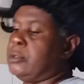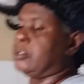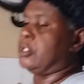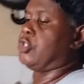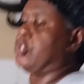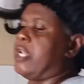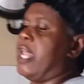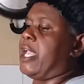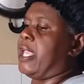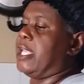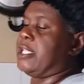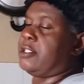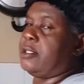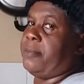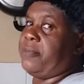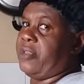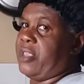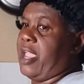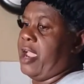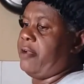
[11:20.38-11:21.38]
So she'll get
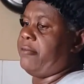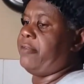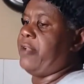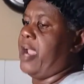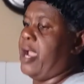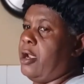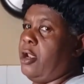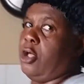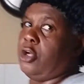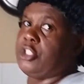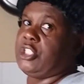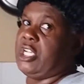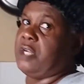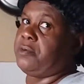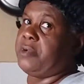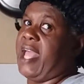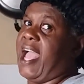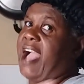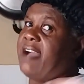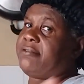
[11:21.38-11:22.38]
some for carry for her lunch and
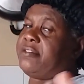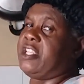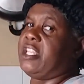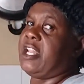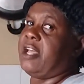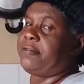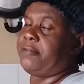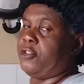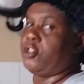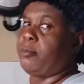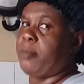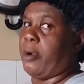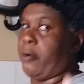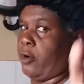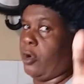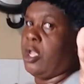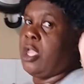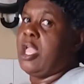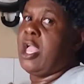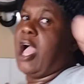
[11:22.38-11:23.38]
we'll have dinner for
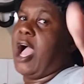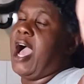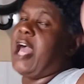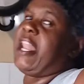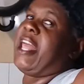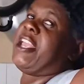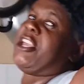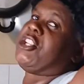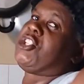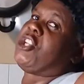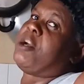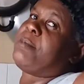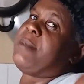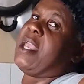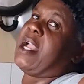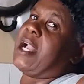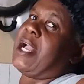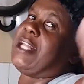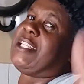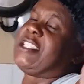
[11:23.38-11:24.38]
tomorrow. All of you
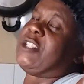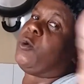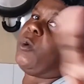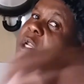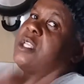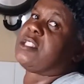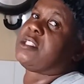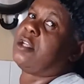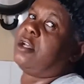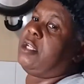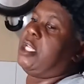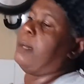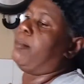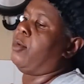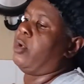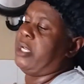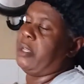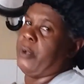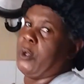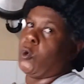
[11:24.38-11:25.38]
Jamaicans know the Sunday,
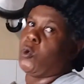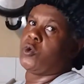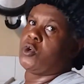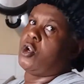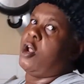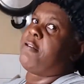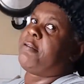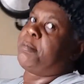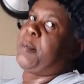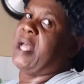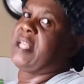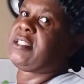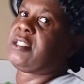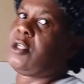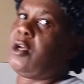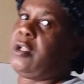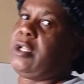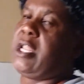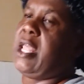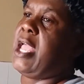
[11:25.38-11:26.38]
Monday. We cook enough on
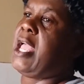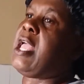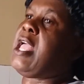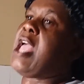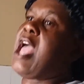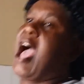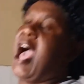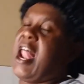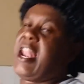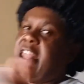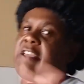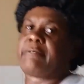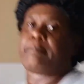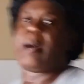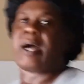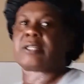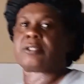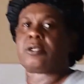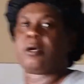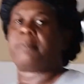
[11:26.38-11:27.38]
Sunday and left
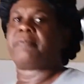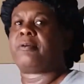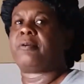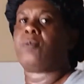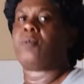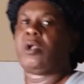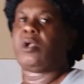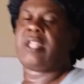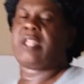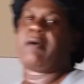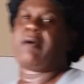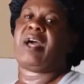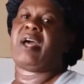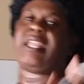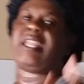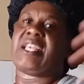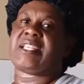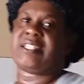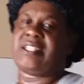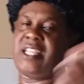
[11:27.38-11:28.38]
back some for Monday
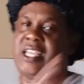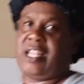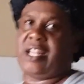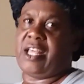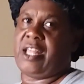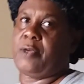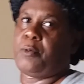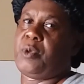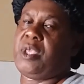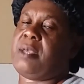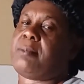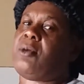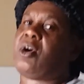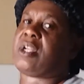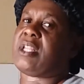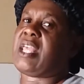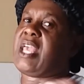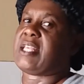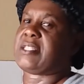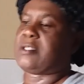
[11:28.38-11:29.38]
and next day in the week.
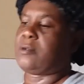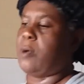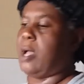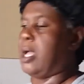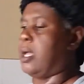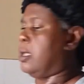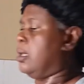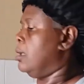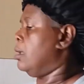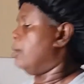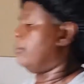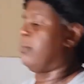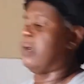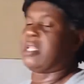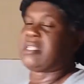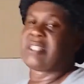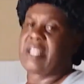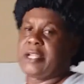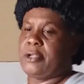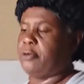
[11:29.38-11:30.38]
But guess what?
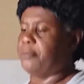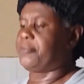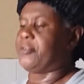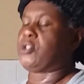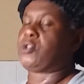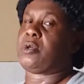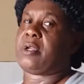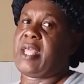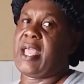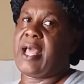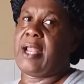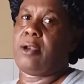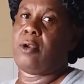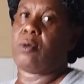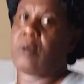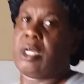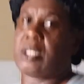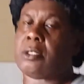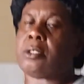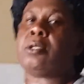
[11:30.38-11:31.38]
I just do for today
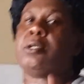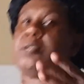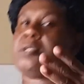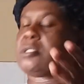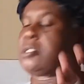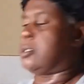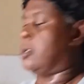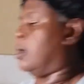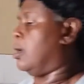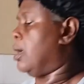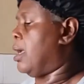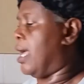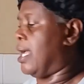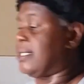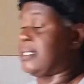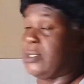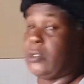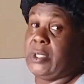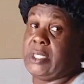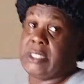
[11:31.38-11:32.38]
alone. So
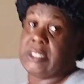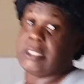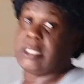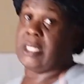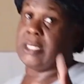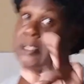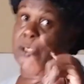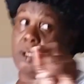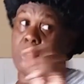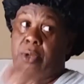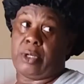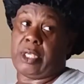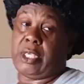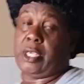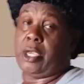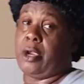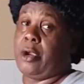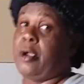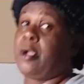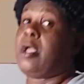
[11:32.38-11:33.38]
that's how it said. So look
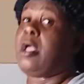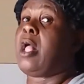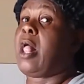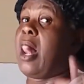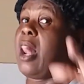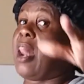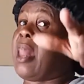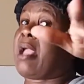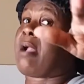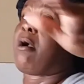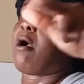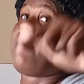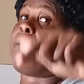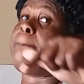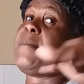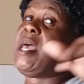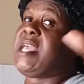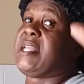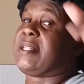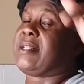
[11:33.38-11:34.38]
here.
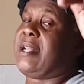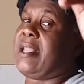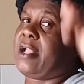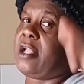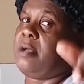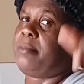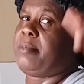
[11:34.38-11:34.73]
Little bit.